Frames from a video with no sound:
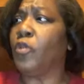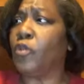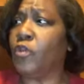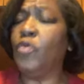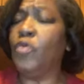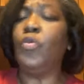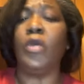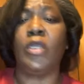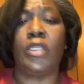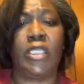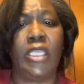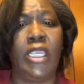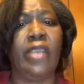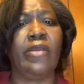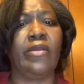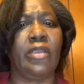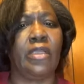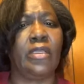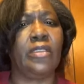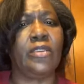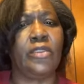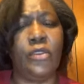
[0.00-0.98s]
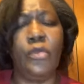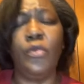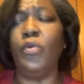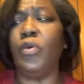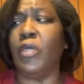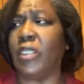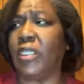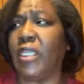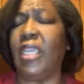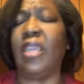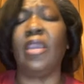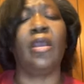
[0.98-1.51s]
you will
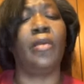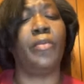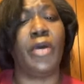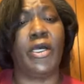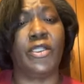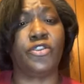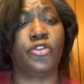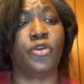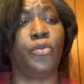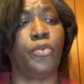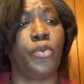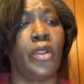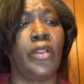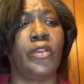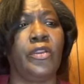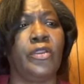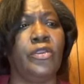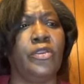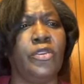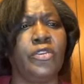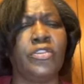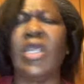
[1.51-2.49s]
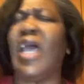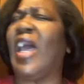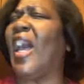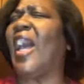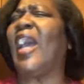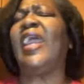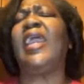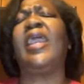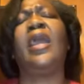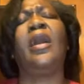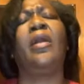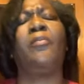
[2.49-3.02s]
care about your brother and your sister.
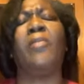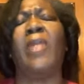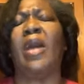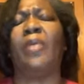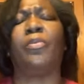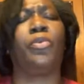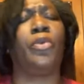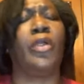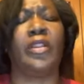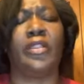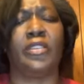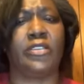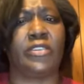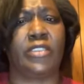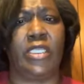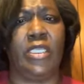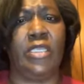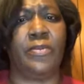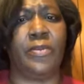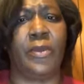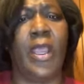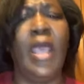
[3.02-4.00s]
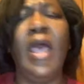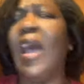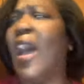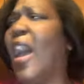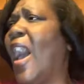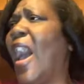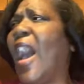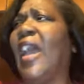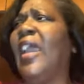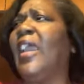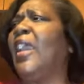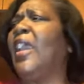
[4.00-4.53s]
I am my brother's keeper.
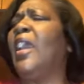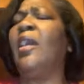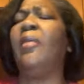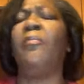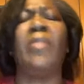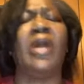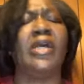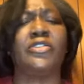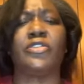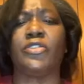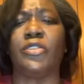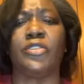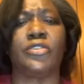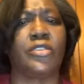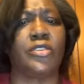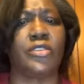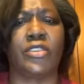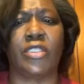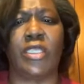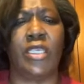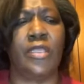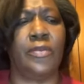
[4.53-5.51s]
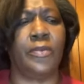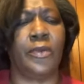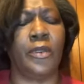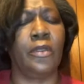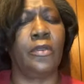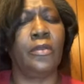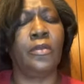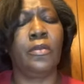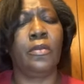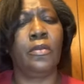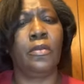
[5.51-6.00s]
I am my sister's keeper.